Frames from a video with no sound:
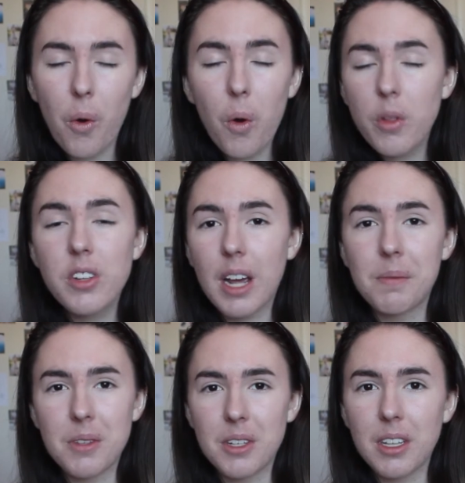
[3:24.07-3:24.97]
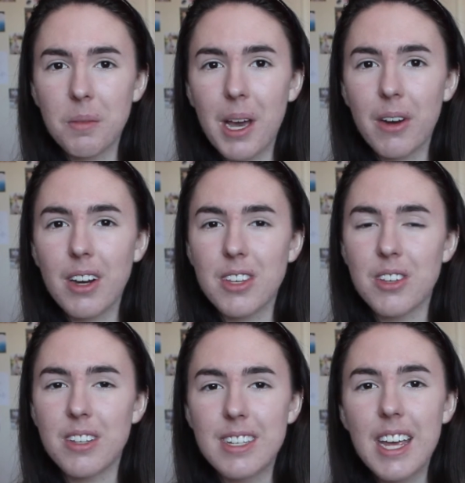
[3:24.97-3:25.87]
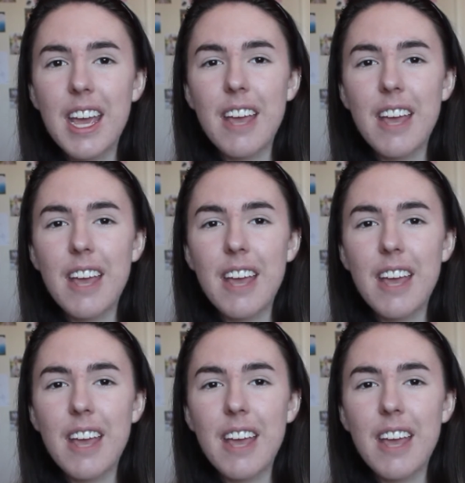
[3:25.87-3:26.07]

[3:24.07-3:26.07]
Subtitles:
all the time. It was the only powder I used.